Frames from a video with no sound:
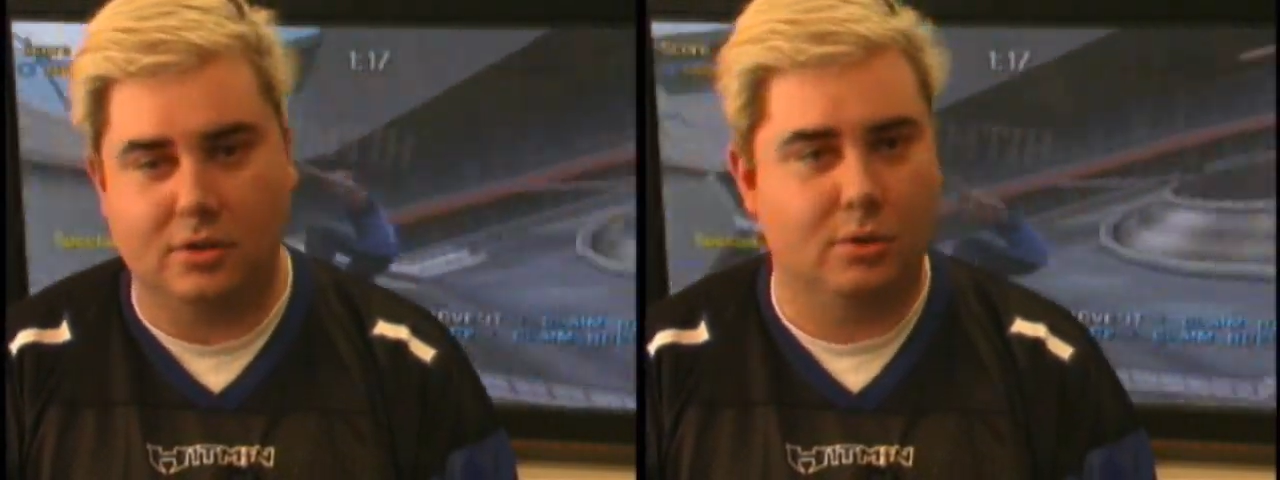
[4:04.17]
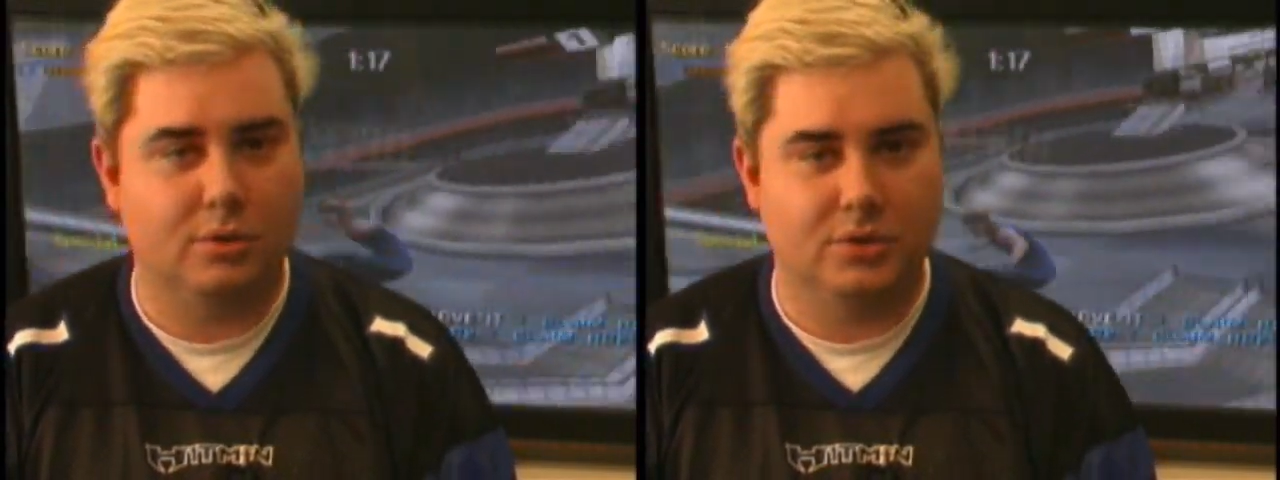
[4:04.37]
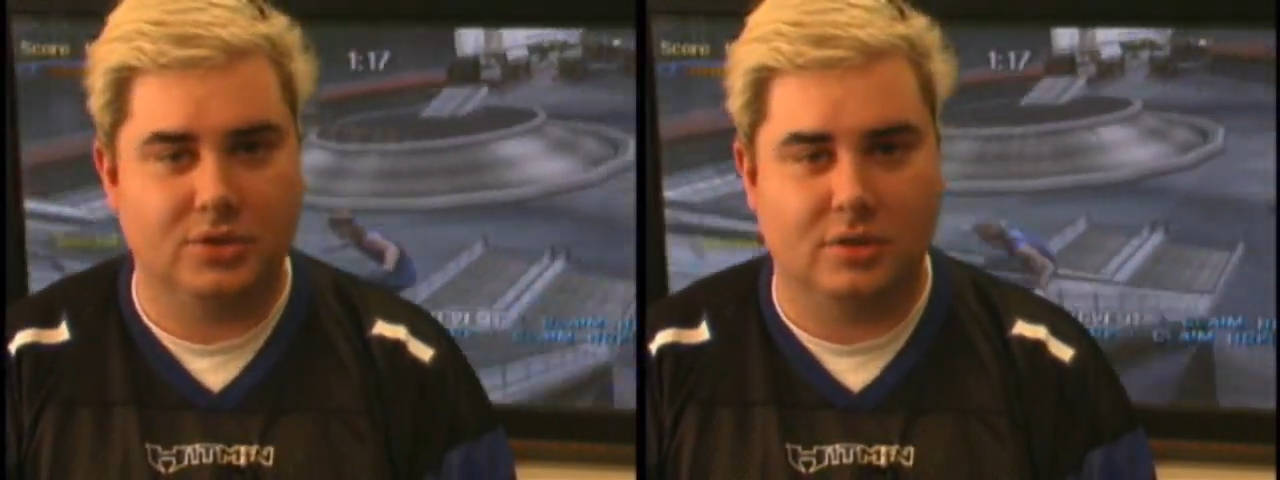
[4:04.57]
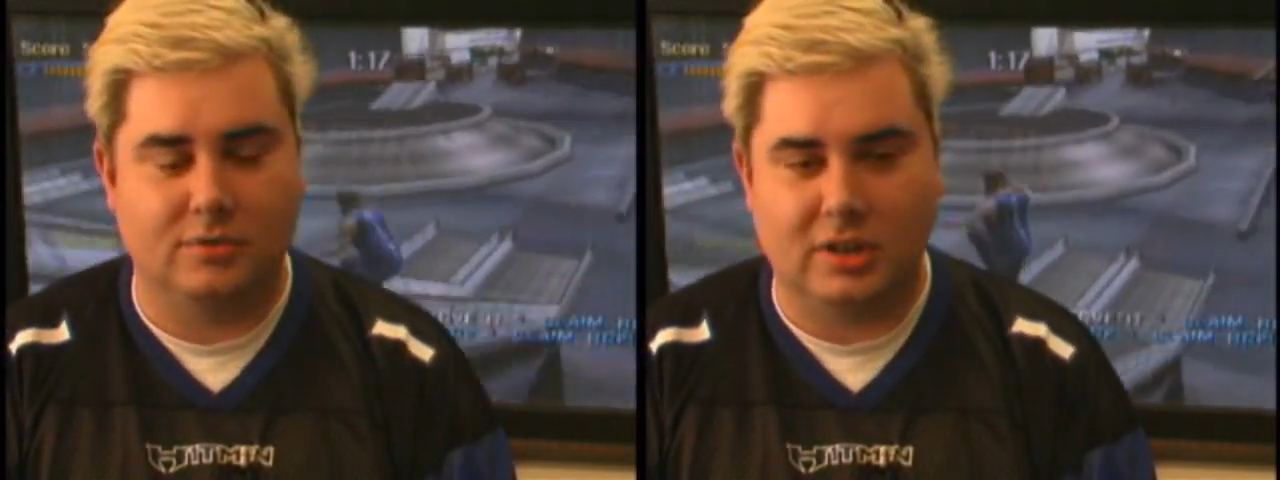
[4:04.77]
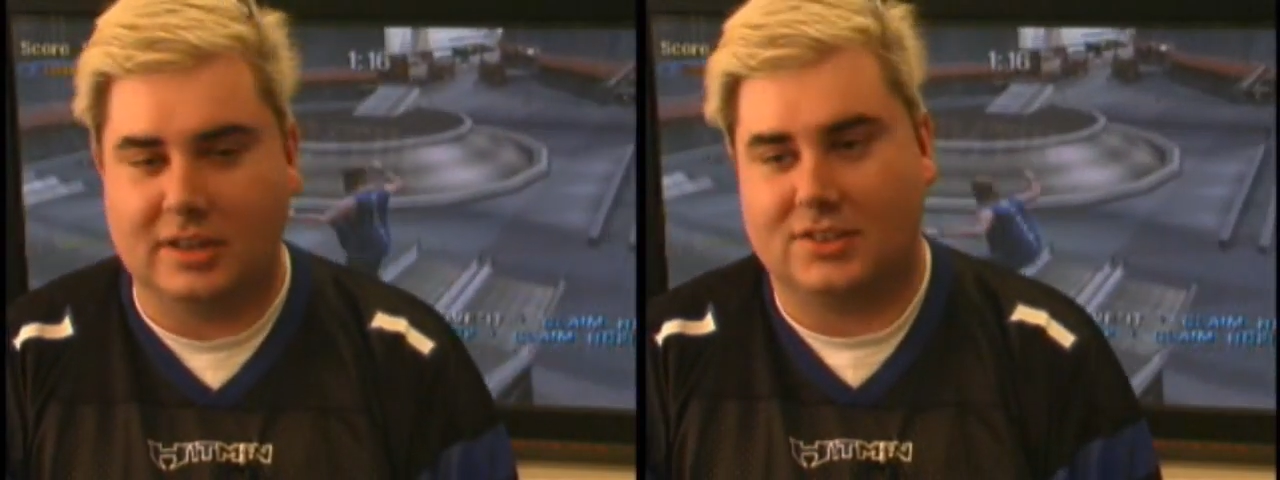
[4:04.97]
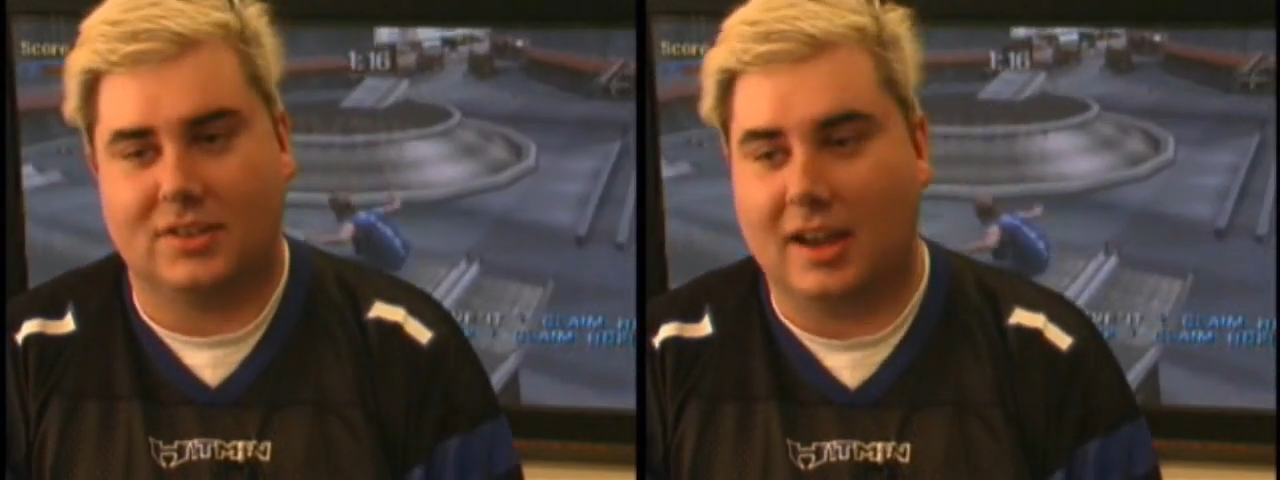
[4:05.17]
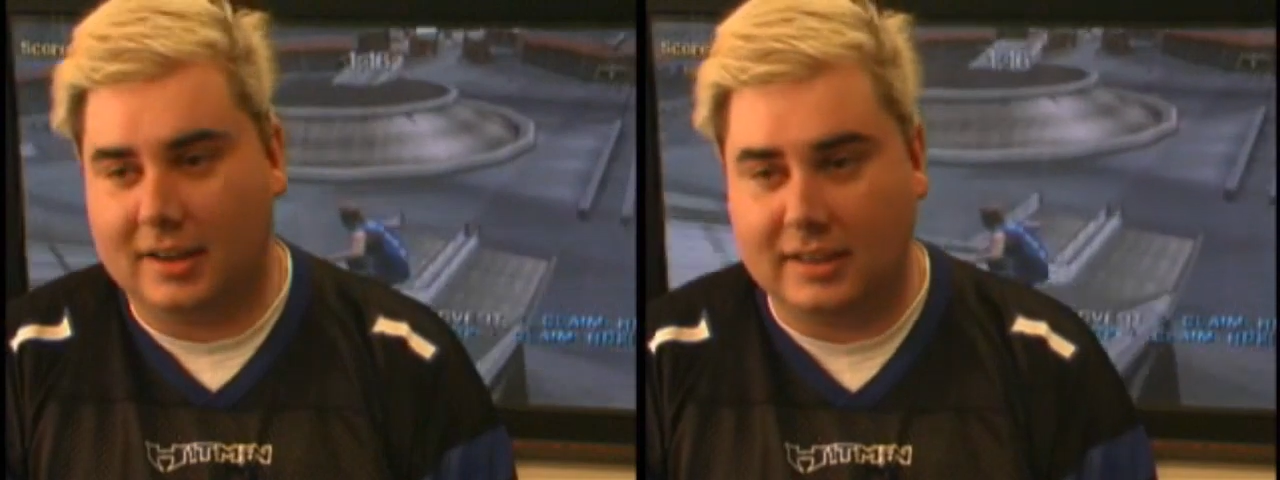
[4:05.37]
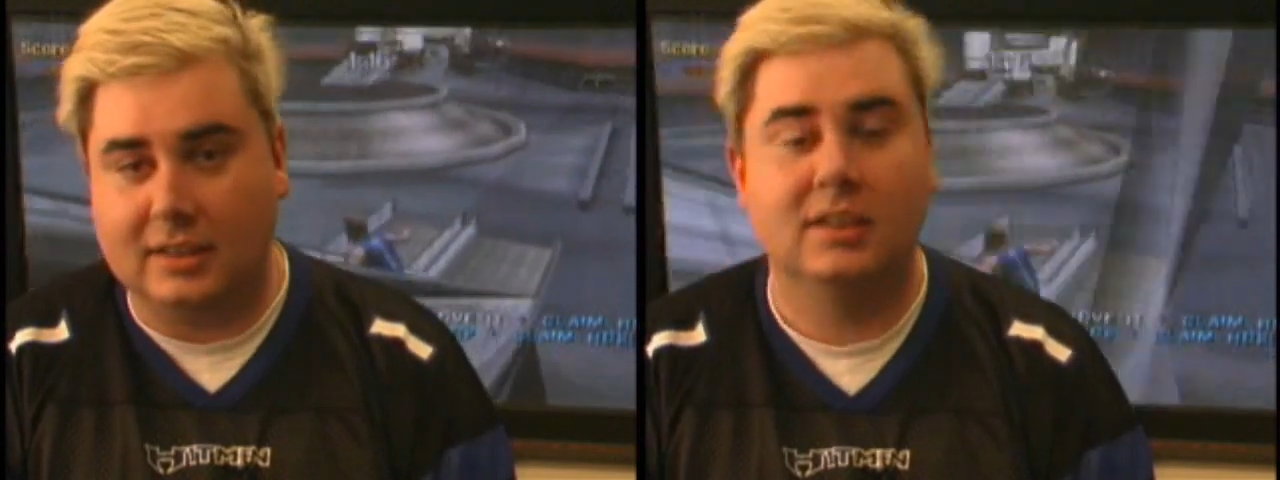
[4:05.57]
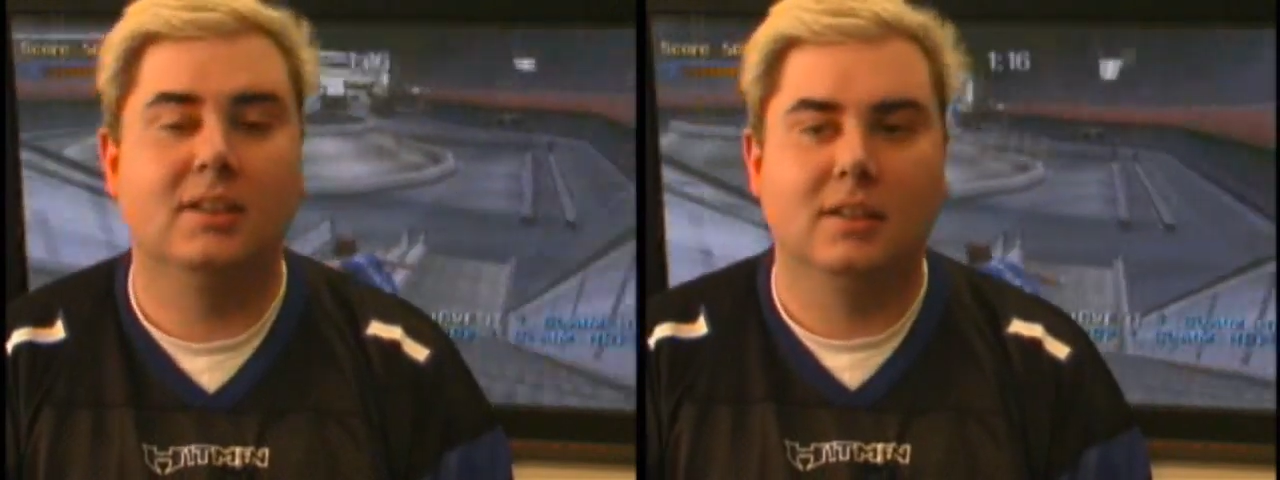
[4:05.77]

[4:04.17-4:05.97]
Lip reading: goals are very exciting,